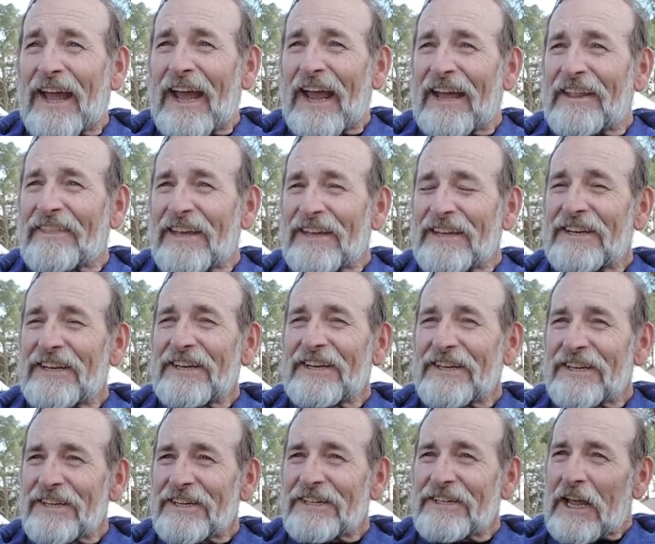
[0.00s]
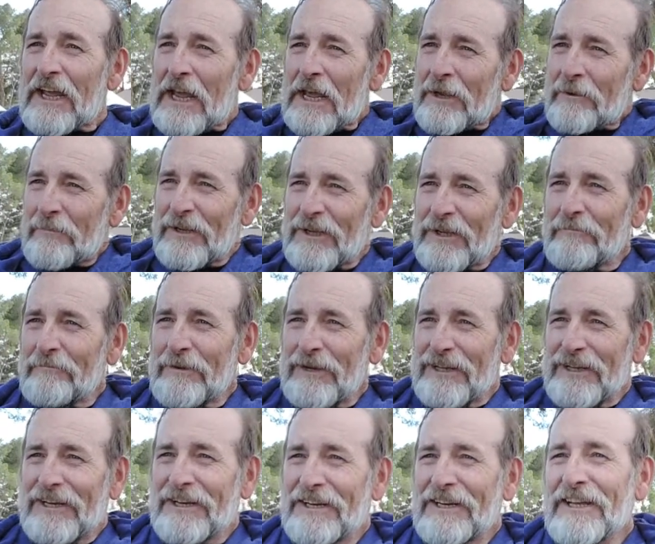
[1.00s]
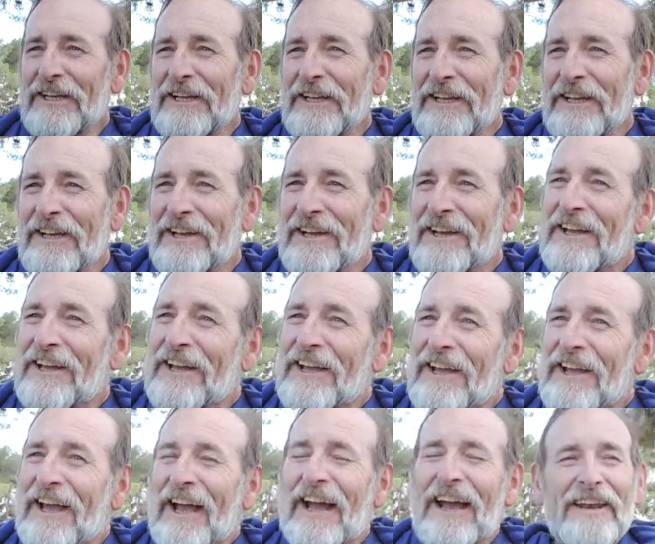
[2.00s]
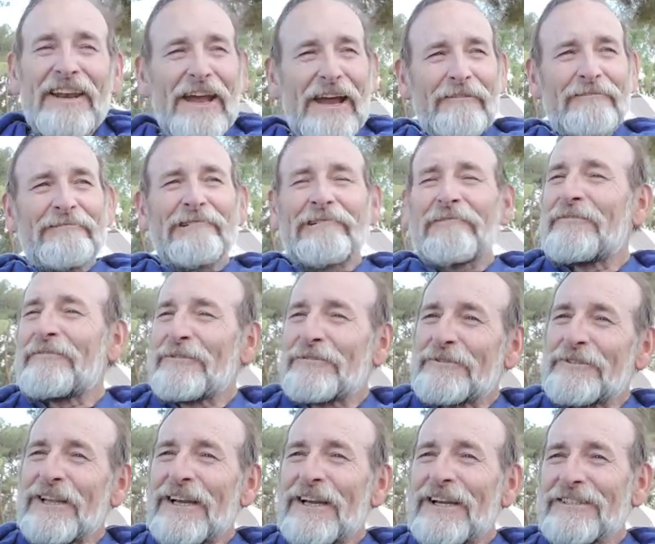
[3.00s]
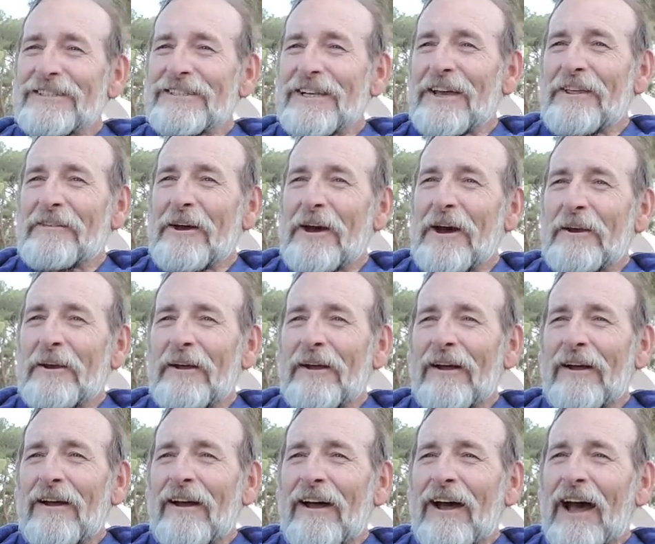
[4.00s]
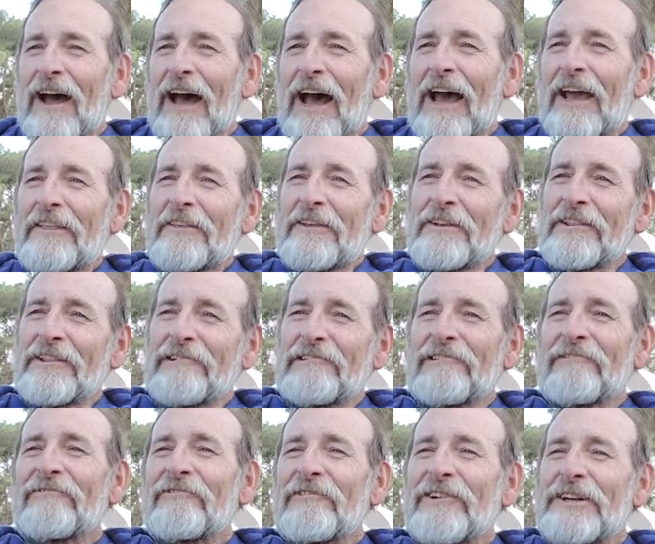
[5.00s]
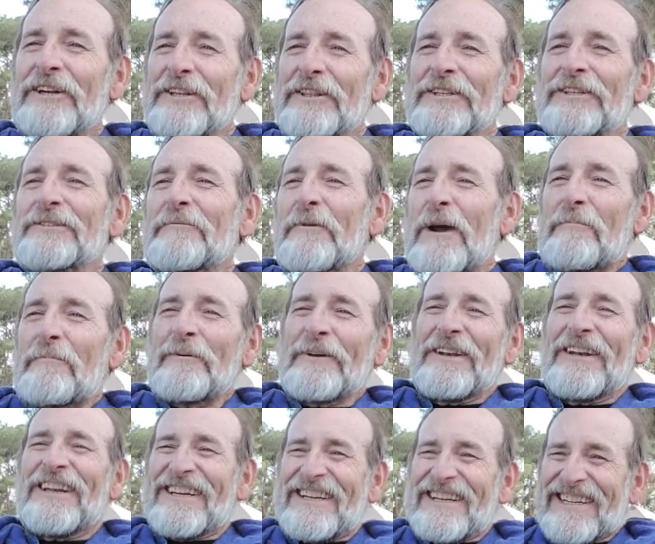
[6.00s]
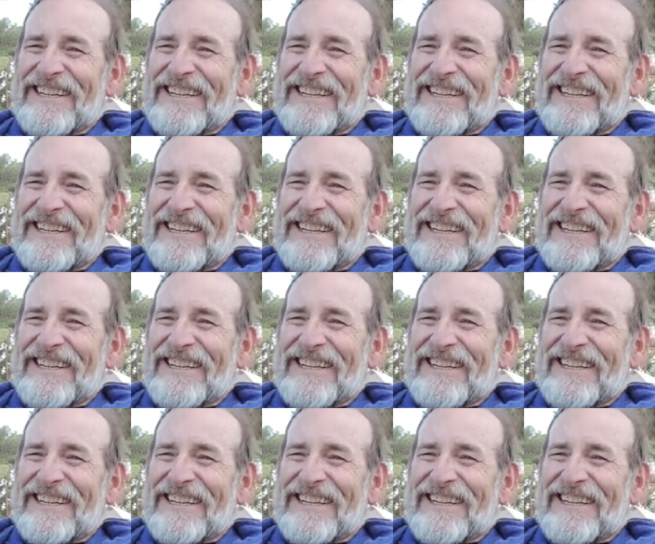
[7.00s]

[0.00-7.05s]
And they didn't attack me immediately. And after a few seconds I thought, I think they're afraid of this weapon.